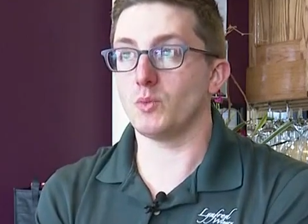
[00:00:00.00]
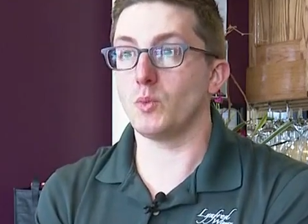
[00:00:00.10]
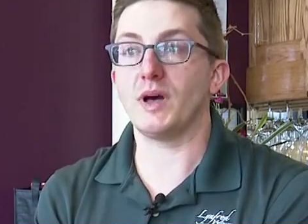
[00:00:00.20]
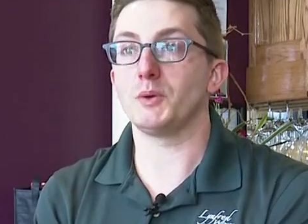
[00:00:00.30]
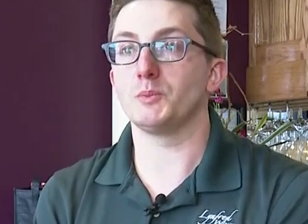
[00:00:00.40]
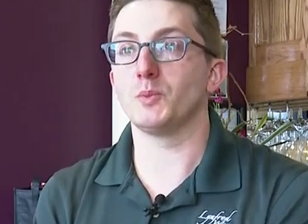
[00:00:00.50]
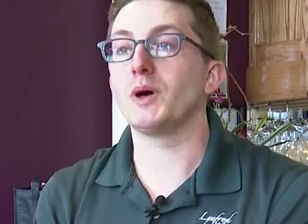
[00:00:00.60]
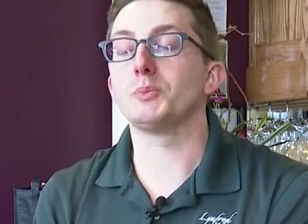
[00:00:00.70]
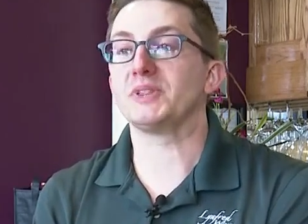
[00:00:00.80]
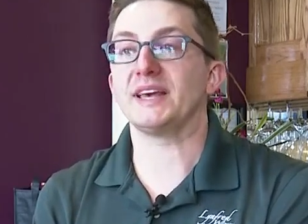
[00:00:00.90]
well
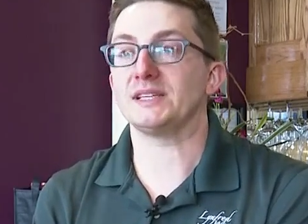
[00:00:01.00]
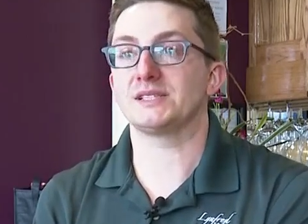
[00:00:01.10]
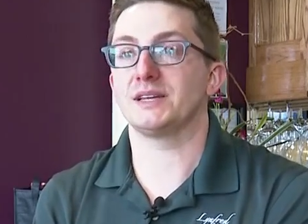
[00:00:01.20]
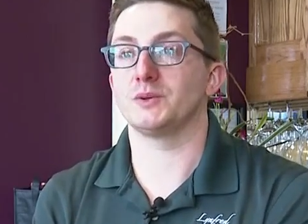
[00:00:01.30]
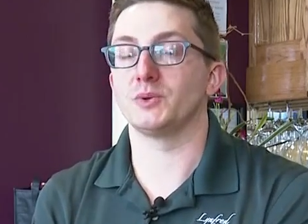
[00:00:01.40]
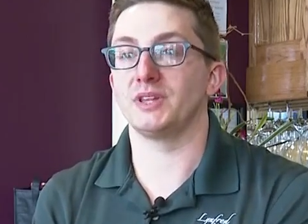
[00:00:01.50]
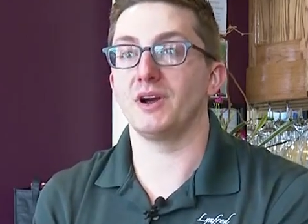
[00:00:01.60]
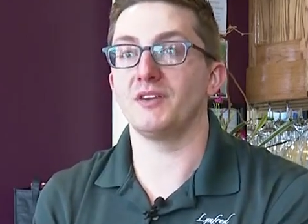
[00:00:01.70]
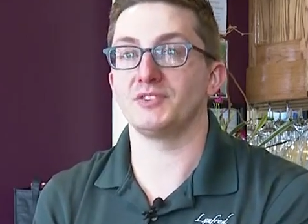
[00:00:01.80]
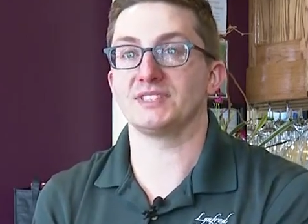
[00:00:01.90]
well placed at a really awful